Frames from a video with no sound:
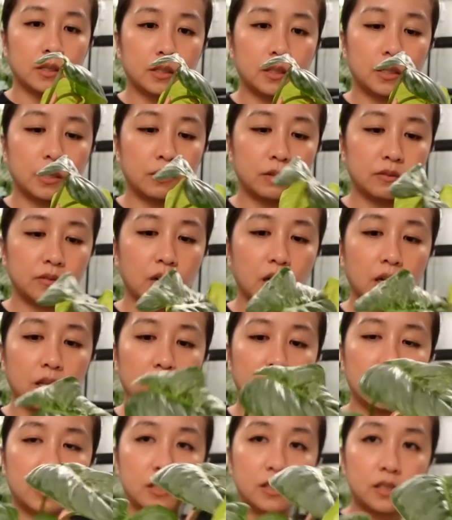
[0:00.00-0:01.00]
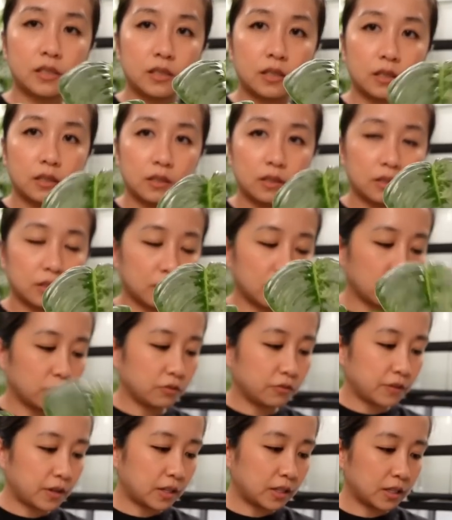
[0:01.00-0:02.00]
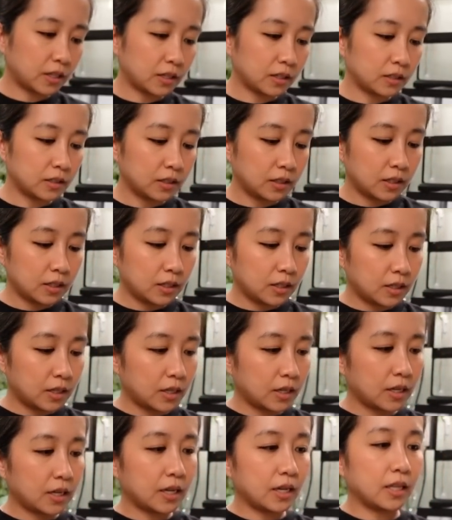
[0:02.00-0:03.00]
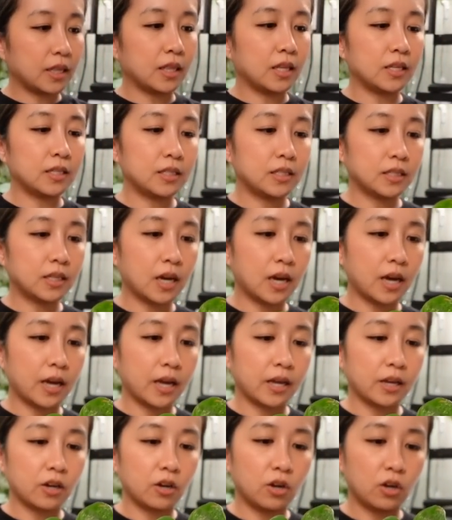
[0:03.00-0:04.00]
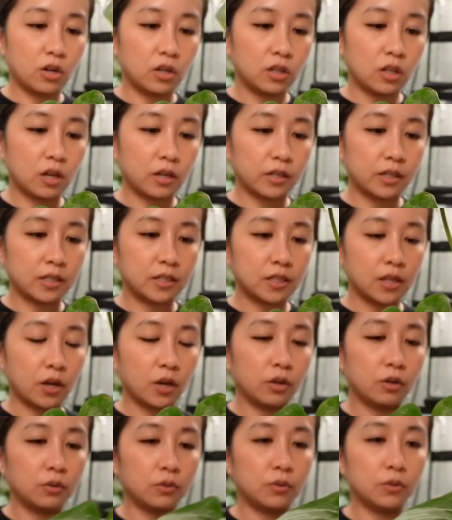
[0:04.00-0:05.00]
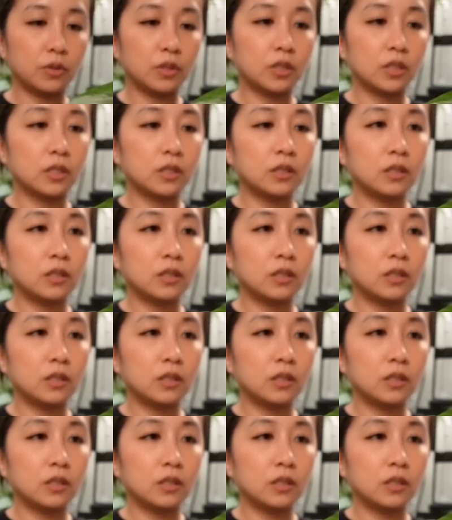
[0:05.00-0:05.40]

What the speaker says: Now we've got this little fella and this guy all on its own.